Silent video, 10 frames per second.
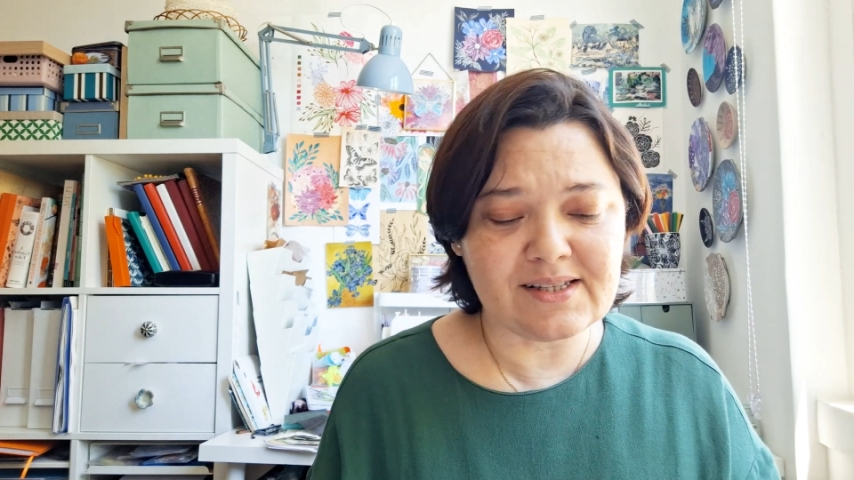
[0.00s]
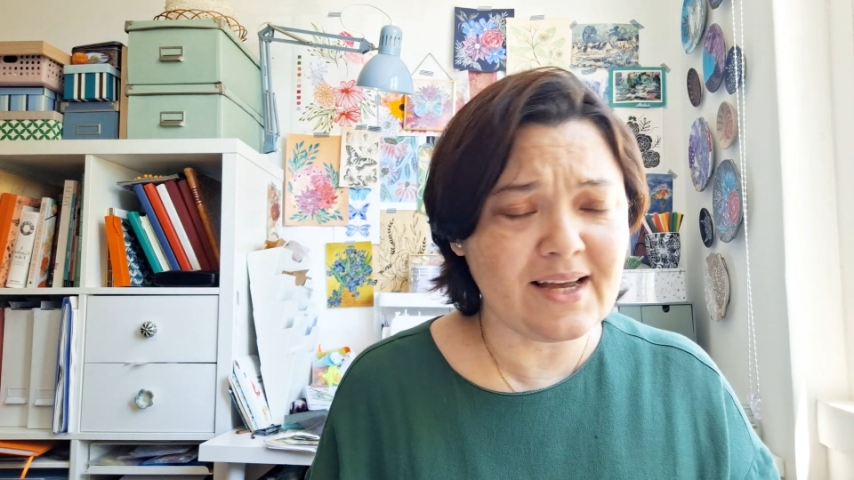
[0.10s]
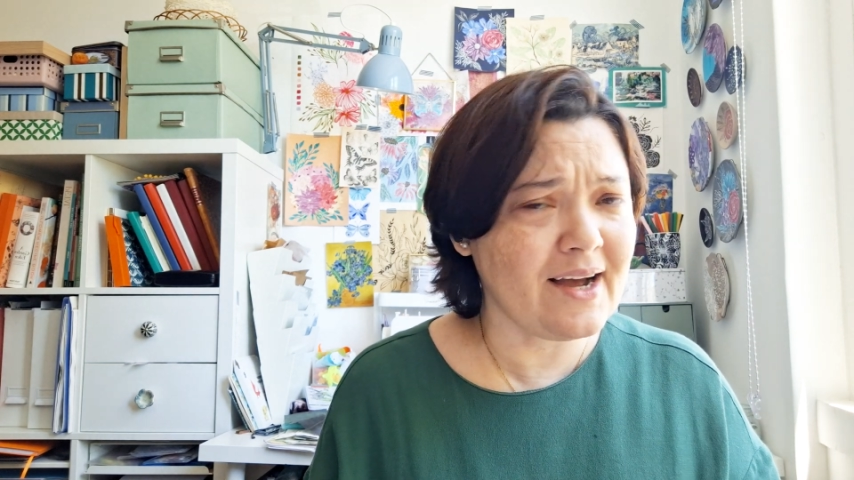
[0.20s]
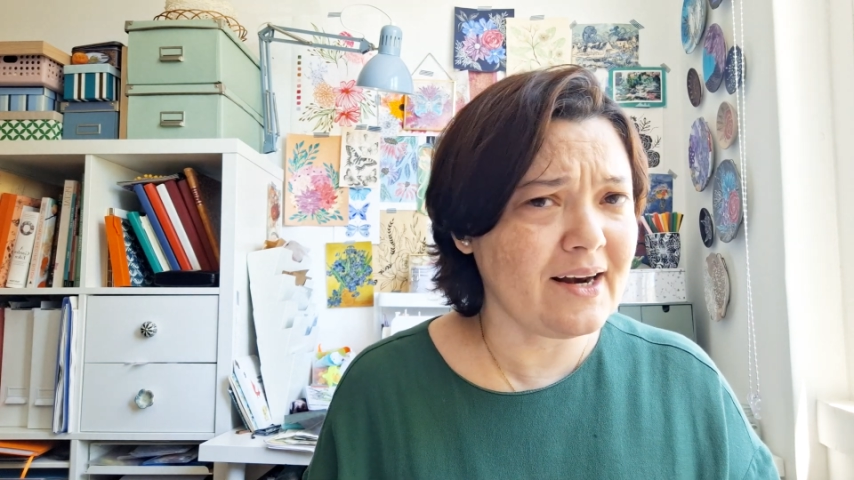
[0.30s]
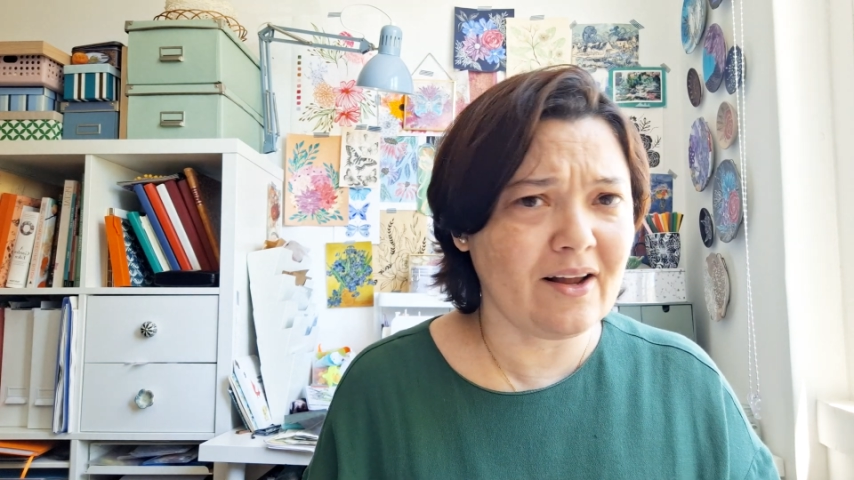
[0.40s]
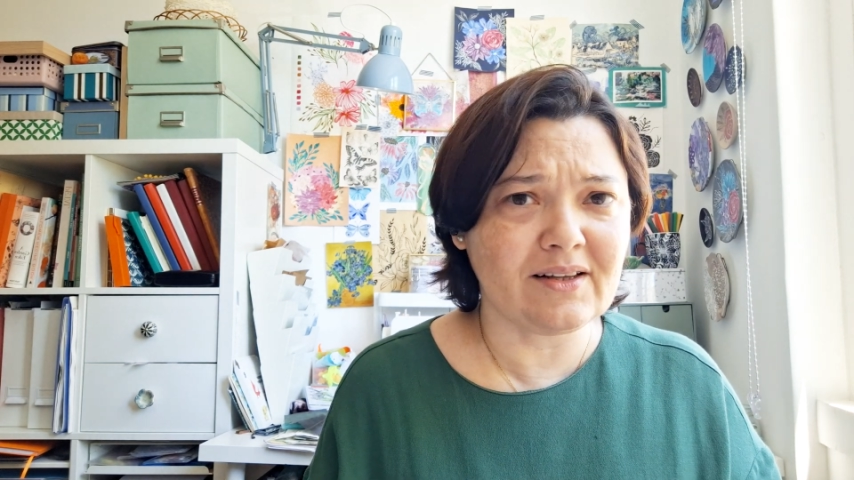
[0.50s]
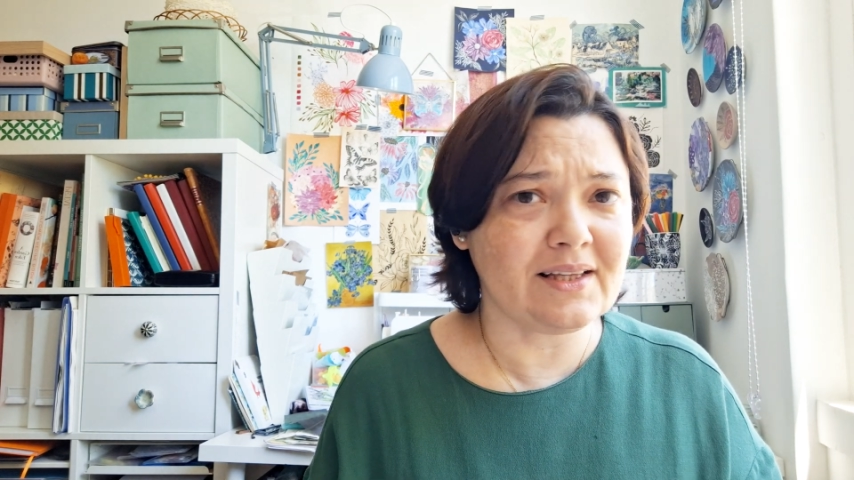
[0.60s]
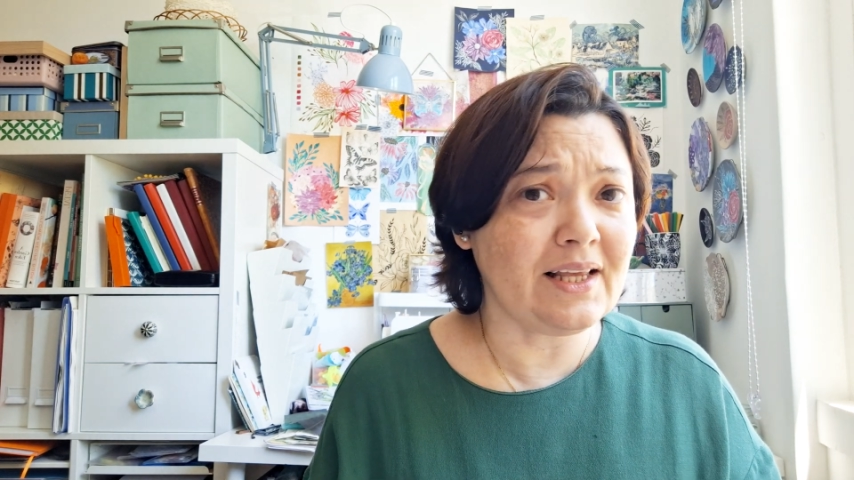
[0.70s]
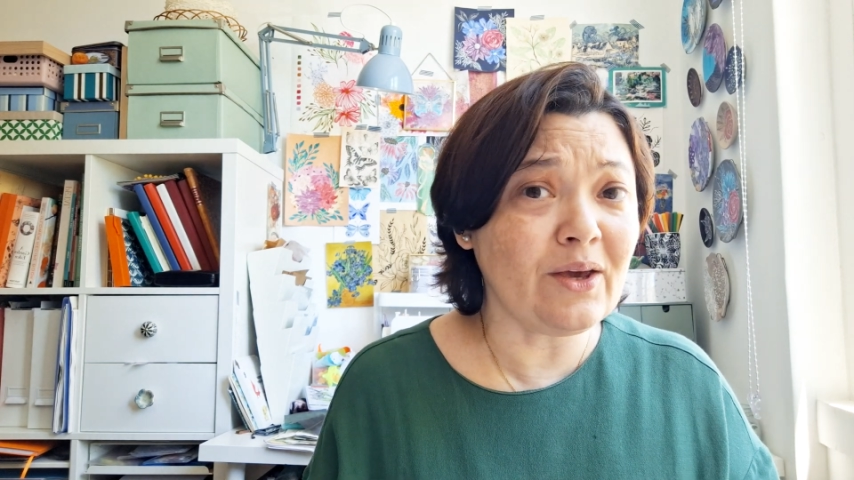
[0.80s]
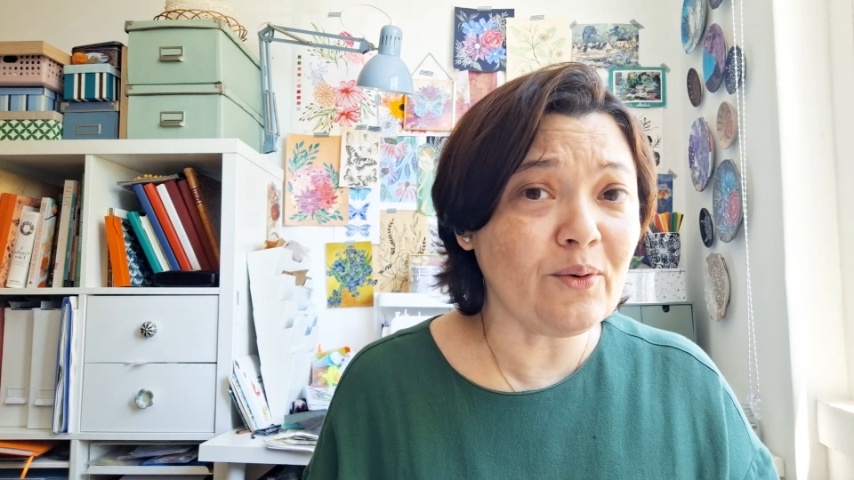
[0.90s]
They are not
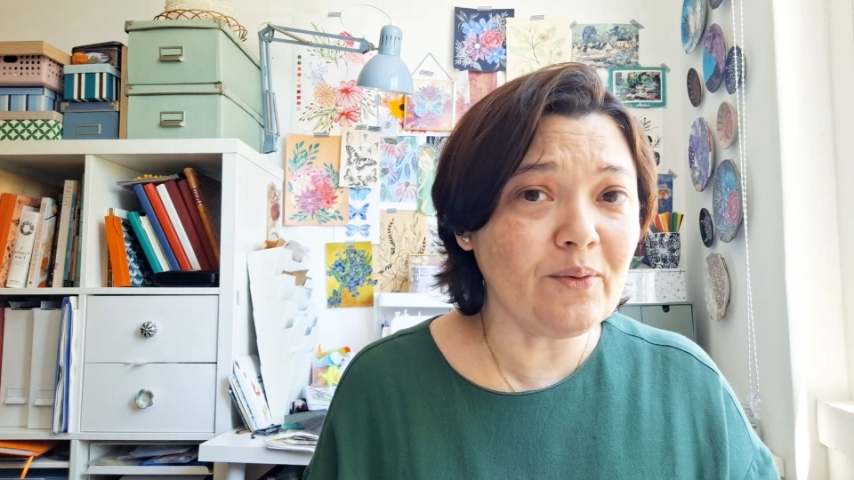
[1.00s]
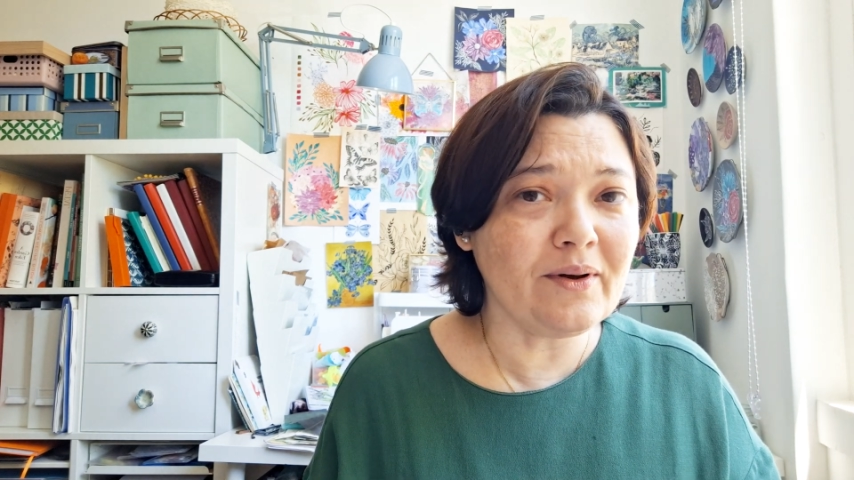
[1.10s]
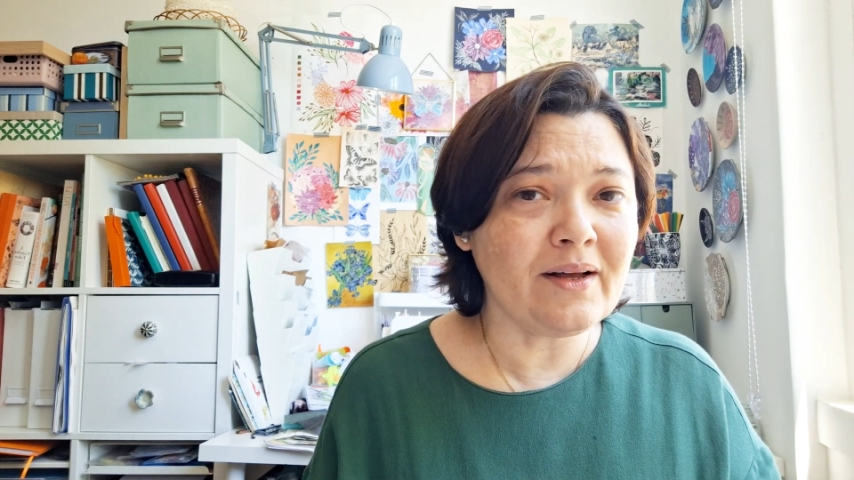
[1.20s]
new,